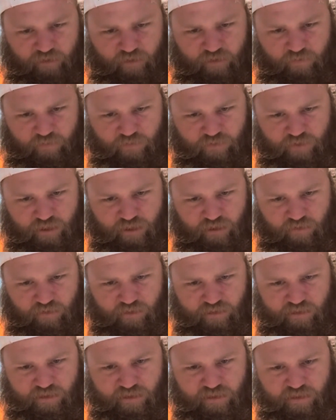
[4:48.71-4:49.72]
almost got all
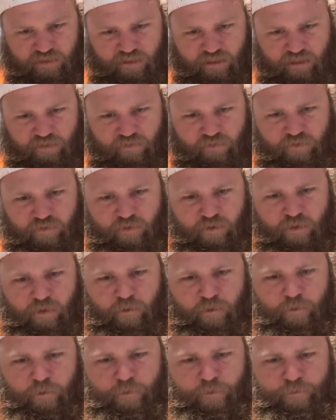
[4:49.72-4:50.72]
these seeds out,
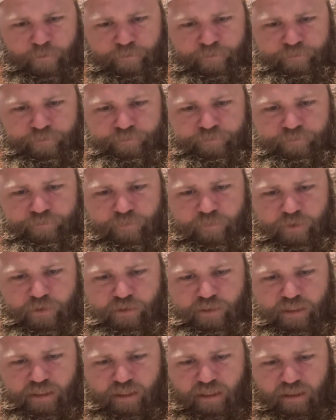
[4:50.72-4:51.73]
just
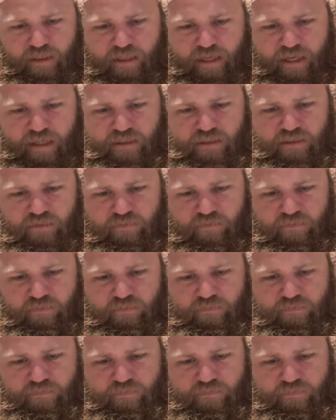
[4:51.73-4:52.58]
getting the last of them.